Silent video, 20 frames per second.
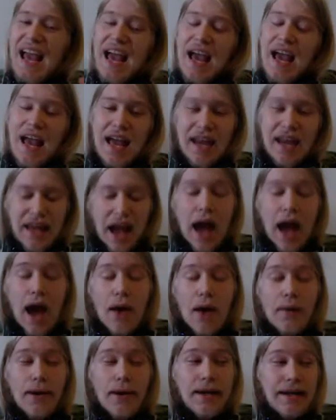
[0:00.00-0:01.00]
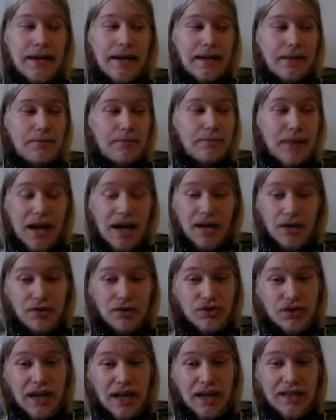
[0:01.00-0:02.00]
Anyhow, back on
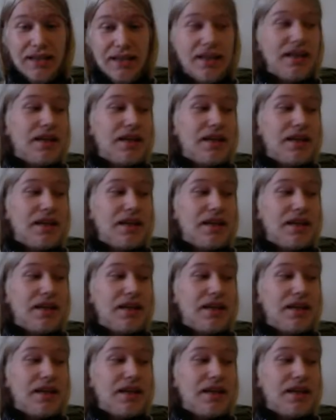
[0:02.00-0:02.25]
track.